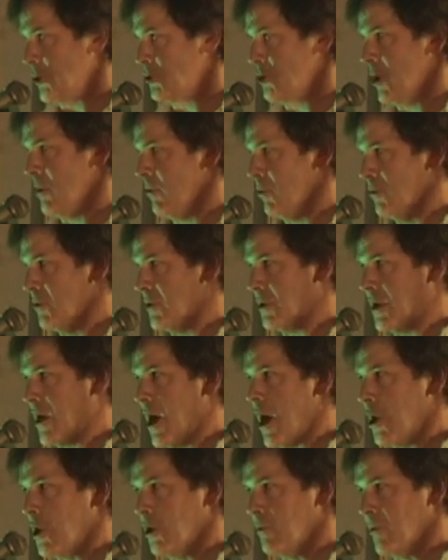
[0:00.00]
trouble with
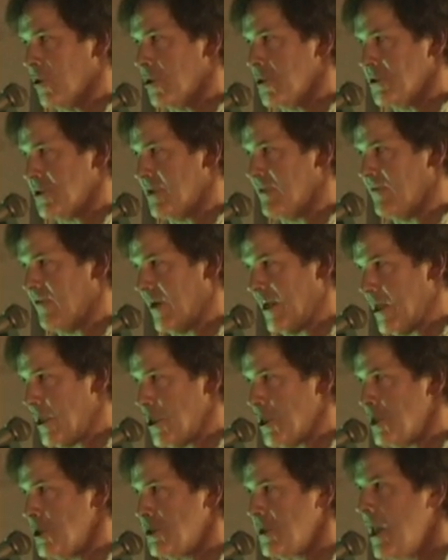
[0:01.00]
cockleburrs and
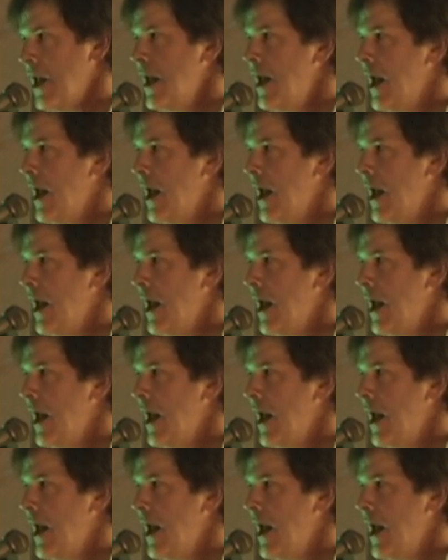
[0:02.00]
fleas.